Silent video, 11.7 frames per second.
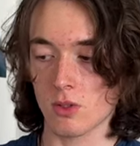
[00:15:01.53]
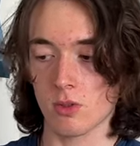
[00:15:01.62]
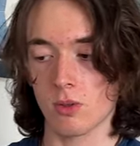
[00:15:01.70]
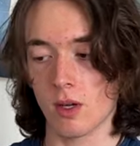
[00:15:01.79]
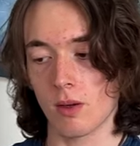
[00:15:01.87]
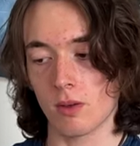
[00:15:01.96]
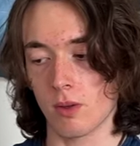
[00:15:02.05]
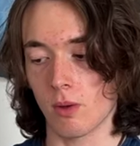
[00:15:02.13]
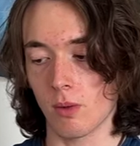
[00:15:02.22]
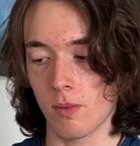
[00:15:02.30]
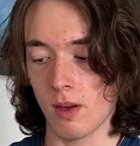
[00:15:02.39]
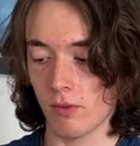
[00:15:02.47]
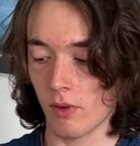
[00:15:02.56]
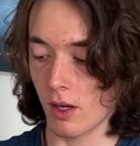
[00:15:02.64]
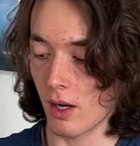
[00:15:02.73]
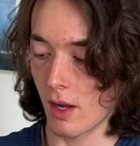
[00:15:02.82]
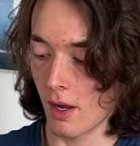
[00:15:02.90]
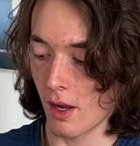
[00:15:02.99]
throughout the whole
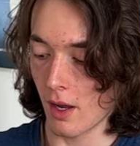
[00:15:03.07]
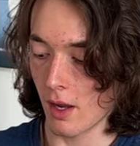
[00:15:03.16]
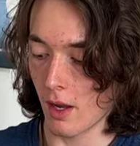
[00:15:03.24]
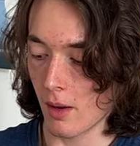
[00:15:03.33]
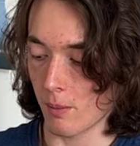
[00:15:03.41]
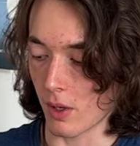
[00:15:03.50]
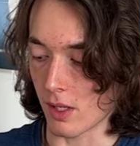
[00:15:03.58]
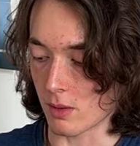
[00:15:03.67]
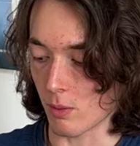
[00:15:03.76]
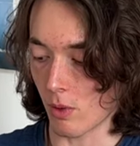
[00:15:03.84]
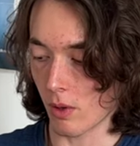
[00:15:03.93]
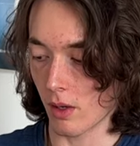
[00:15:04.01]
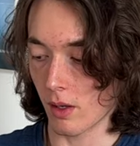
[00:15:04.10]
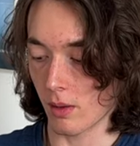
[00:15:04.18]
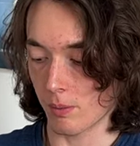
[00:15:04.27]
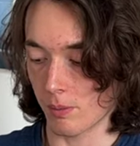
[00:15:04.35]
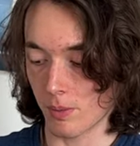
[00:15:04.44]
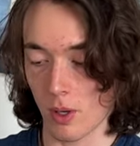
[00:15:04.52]
midfoot but it's more
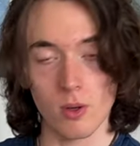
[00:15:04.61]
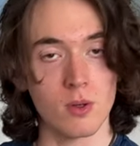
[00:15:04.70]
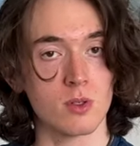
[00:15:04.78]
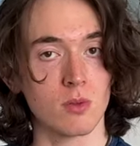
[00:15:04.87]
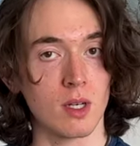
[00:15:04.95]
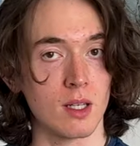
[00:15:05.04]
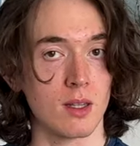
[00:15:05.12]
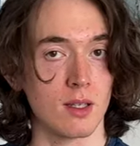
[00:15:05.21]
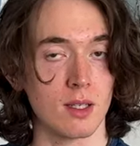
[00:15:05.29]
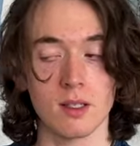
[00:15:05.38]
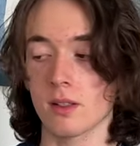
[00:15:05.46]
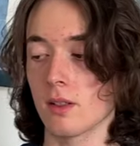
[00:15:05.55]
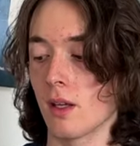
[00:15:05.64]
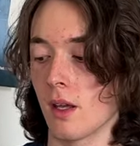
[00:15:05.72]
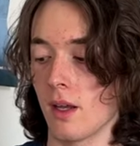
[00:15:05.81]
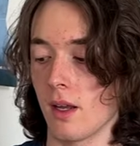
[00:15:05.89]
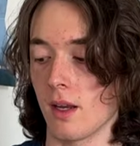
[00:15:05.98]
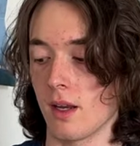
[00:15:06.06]
posed right in the heel
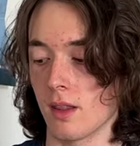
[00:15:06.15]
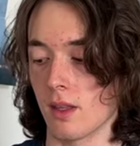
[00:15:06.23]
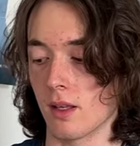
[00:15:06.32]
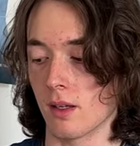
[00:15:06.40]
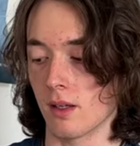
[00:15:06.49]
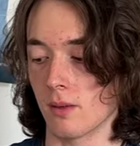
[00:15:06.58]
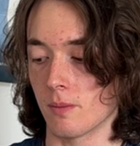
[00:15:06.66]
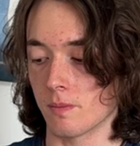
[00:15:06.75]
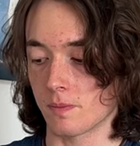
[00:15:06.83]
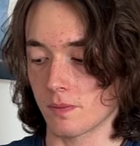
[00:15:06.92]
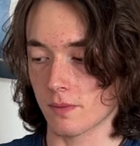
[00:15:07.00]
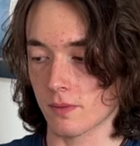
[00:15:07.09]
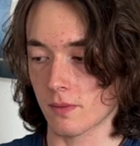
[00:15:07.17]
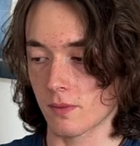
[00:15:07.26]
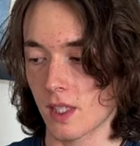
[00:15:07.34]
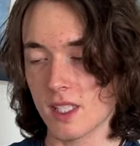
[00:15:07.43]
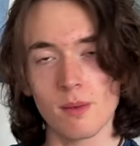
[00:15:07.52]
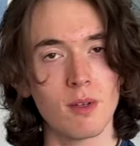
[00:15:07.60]
and in the
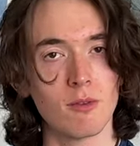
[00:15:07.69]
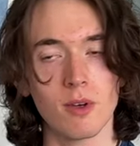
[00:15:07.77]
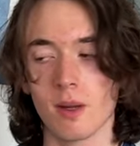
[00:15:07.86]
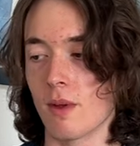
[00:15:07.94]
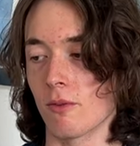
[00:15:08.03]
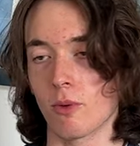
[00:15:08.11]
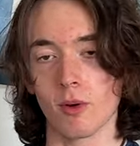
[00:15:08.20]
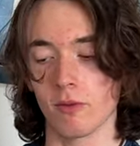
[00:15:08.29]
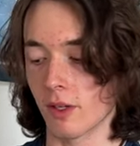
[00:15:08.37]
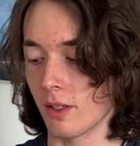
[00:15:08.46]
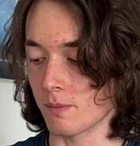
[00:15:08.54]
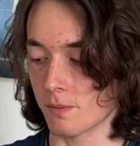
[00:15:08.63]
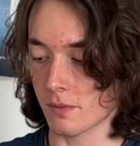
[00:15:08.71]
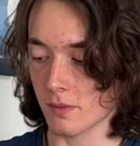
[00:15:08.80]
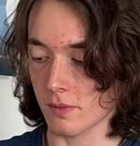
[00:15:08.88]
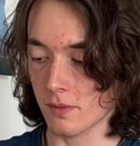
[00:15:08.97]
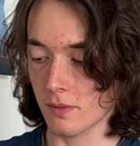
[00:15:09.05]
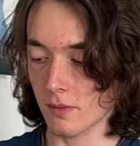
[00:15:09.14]
there's a midfoot and forefoot,
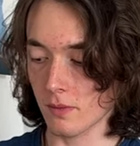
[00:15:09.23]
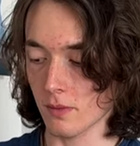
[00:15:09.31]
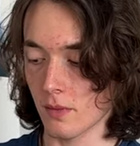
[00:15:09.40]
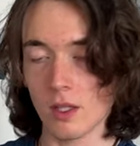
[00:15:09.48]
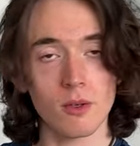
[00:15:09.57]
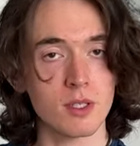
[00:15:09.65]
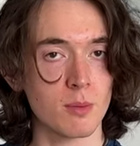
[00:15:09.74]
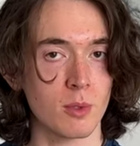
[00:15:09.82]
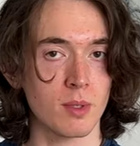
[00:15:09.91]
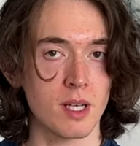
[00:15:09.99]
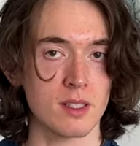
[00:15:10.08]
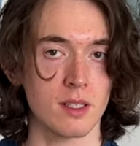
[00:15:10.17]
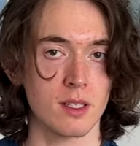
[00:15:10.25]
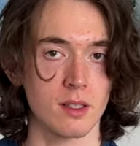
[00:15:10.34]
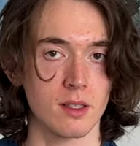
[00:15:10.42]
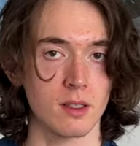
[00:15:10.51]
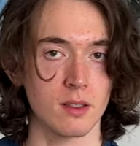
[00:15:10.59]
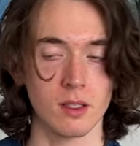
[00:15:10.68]
and there is more plastic in
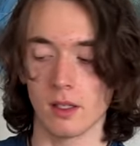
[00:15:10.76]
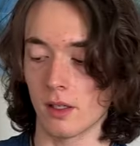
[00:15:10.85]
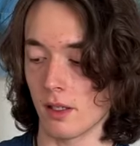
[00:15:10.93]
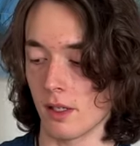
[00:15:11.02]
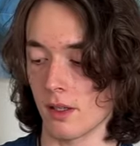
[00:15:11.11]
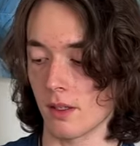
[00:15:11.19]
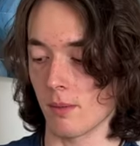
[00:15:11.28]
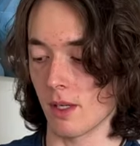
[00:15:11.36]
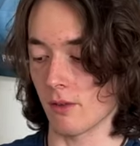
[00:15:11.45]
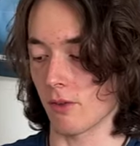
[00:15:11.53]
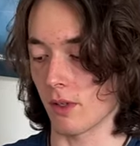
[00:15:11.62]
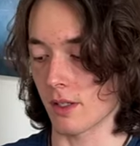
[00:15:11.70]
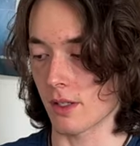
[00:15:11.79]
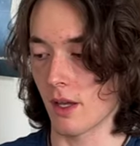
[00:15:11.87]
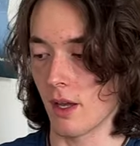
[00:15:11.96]
the in the midfoot.